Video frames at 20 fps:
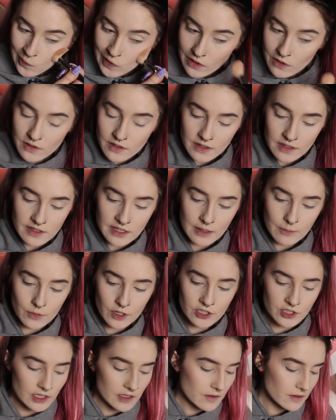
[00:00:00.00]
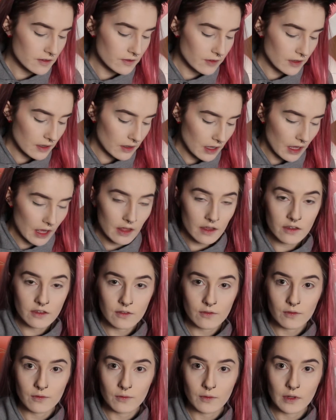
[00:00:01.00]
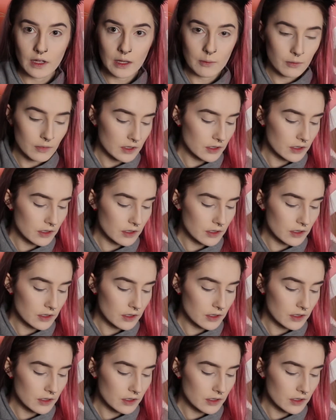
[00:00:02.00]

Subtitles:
Using the same brush I've